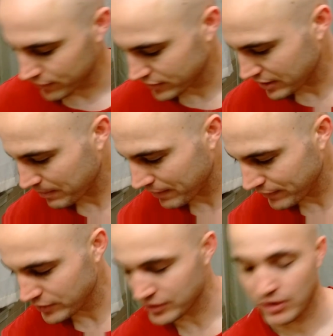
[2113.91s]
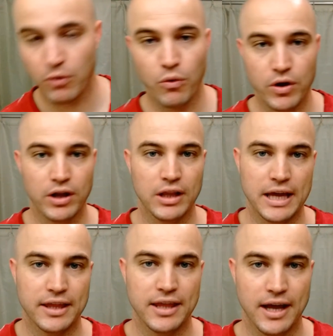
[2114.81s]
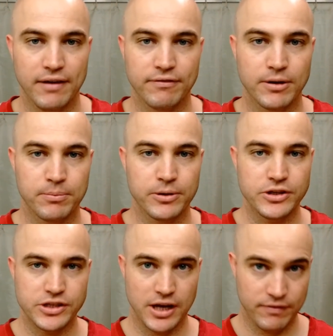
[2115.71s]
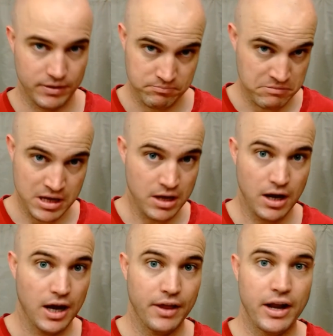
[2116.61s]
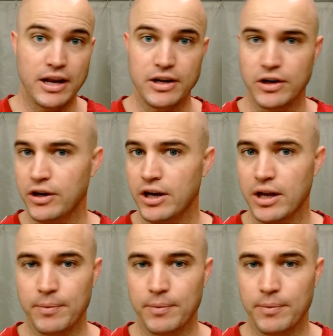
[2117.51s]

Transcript: First time I've used an oil like that for a pre-shave, and I thought I do good.